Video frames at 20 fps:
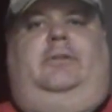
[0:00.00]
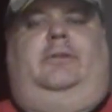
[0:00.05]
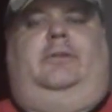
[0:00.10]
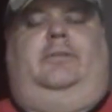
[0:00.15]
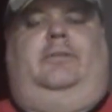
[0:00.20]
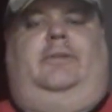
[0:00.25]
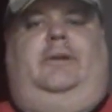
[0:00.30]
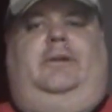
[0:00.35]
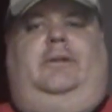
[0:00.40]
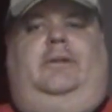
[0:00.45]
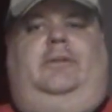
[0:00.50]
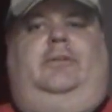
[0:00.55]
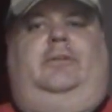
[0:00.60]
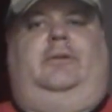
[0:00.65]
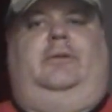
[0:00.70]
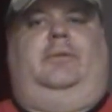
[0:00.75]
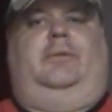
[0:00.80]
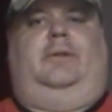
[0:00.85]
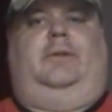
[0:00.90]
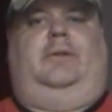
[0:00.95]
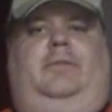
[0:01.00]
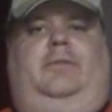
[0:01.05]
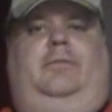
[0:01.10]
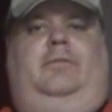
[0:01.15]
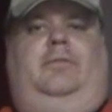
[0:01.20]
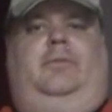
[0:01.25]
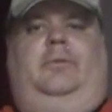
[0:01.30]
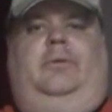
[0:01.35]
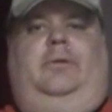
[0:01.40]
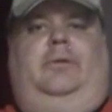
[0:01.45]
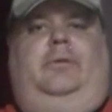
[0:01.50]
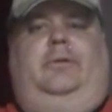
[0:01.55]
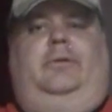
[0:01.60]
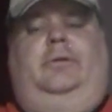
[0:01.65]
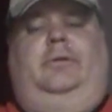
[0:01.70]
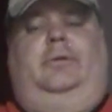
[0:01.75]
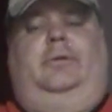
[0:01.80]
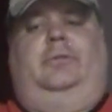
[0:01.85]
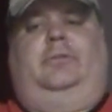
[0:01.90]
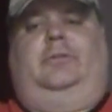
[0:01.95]
And the fact that he's coming familiar with the
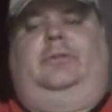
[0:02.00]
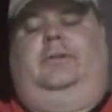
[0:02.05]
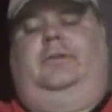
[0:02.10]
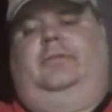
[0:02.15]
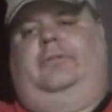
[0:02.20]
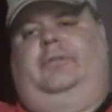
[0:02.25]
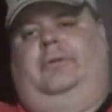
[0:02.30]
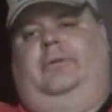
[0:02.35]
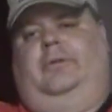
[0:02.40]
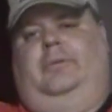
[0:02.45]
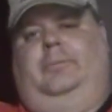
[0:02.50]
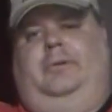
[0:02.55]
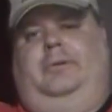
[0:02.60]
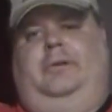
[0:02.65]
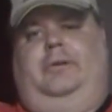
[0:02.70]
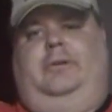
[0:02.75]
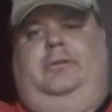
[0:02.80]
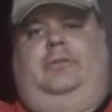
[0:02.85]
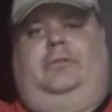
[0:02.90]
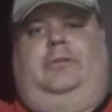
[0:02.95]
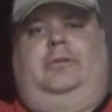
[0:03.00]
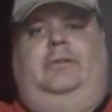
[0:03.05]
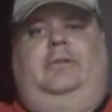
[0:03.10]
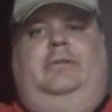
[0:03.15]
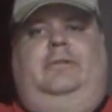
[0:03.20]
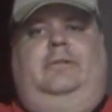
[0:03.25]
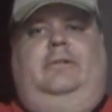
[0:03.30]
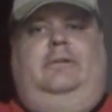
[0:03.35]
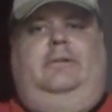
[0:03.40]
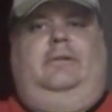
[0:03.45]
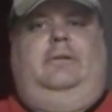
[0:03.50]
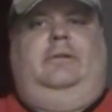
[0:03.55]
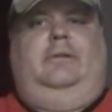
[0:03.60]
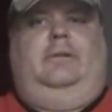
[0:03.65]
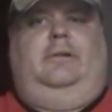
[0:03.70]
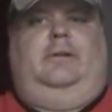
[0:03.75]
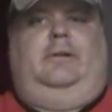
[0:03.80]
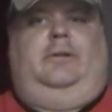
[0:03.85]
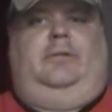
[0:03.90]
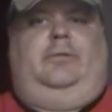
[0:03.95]
coach and a few other players
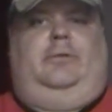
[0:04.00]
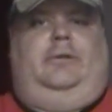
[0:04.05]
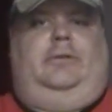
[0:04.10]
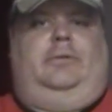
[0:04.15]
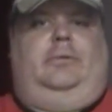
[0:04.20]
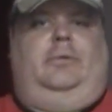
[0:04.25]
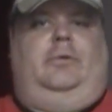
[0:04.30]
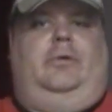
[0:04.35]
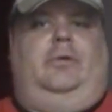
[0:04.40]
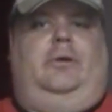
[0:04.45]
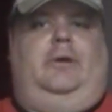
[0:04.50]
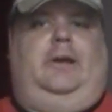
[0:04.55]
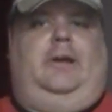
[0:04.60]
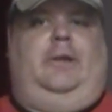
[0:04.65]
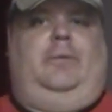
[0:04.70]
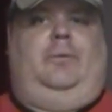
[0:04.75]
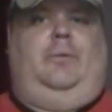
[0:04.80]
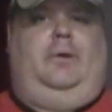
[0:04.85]
that he's went to war and